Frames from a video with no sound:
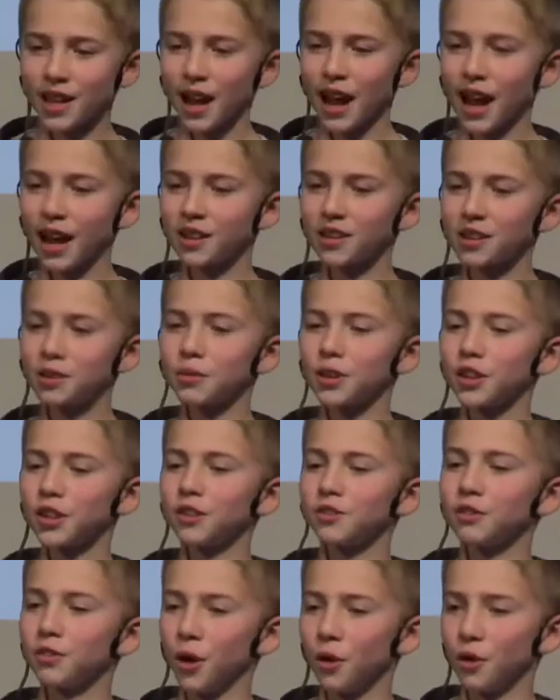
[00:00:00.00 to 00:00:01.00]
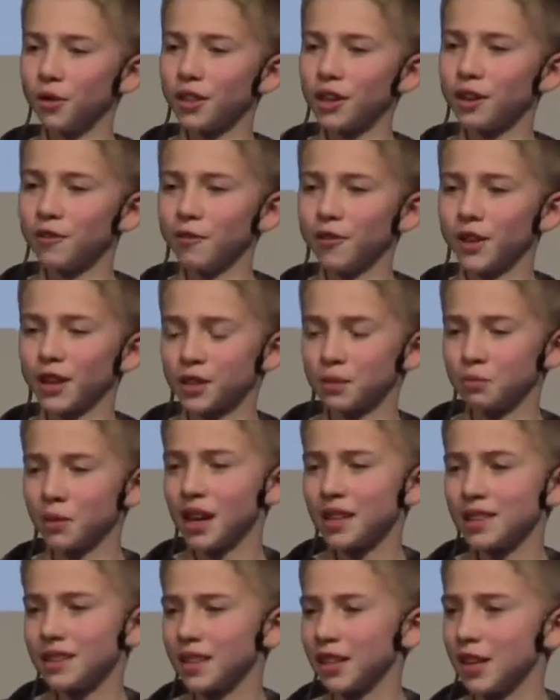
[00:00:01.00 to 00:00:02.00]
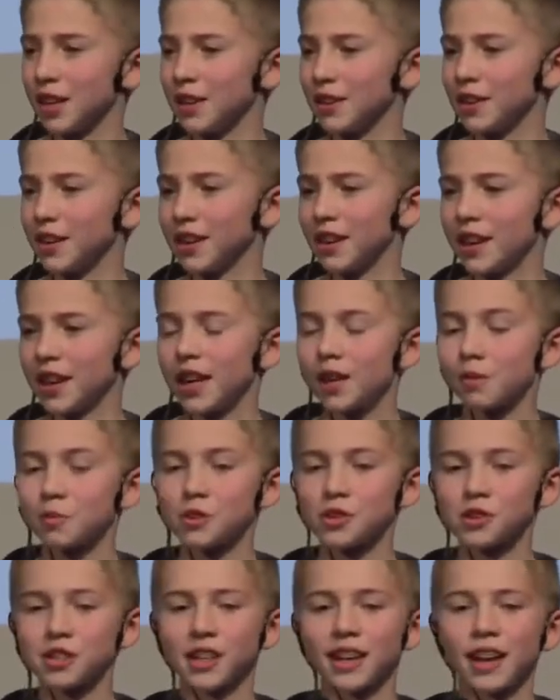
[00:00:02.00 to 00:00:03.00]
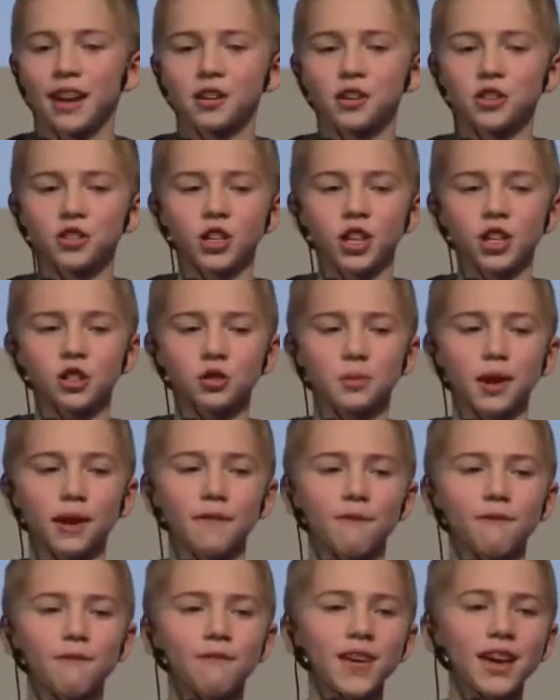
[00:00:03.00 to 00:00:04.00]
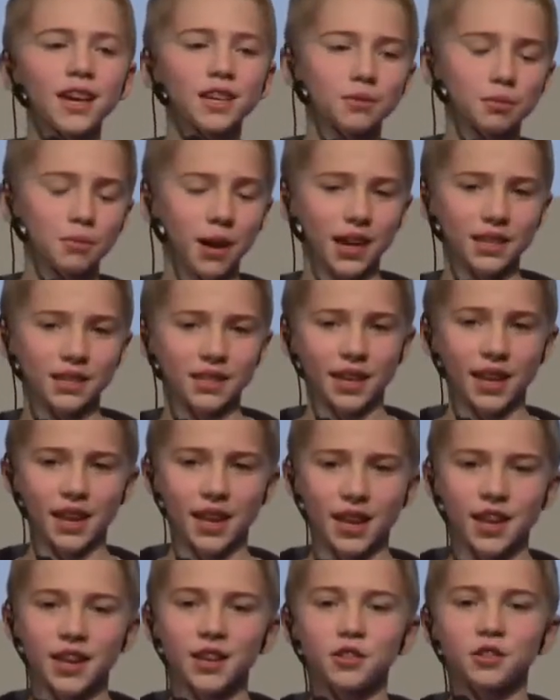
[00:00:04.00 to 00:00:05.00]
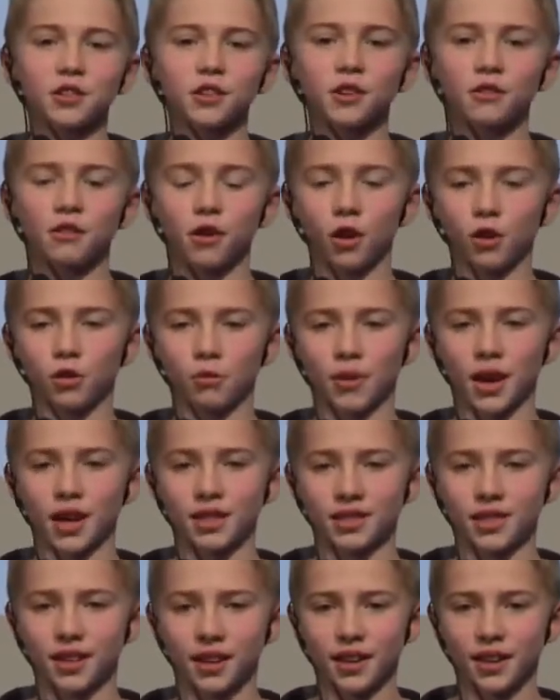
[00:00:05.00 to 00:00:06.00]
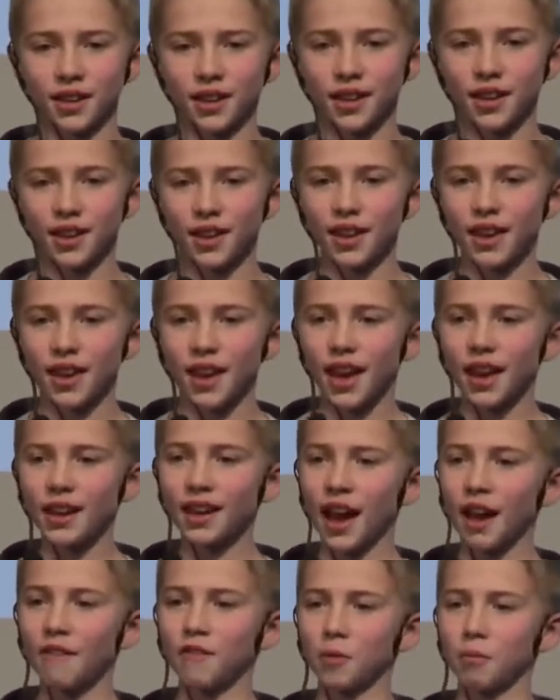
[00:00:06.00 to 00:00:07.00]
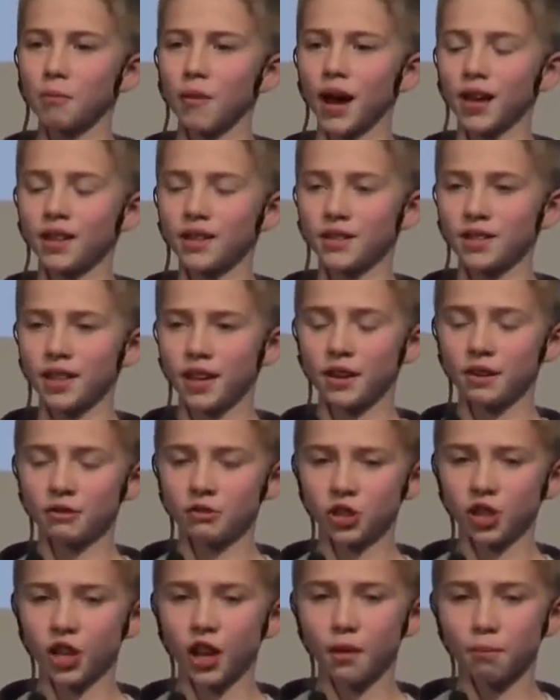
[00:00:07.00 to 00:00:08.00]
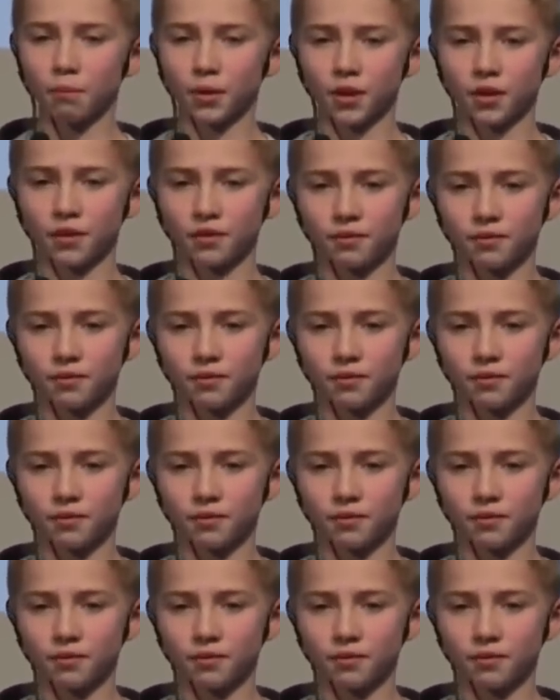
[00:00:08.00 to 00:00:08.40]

I learned what a growth and fixed mindset are. I'm learning how to change my fixed mindset into a growth mindset and have a mindset of a champion.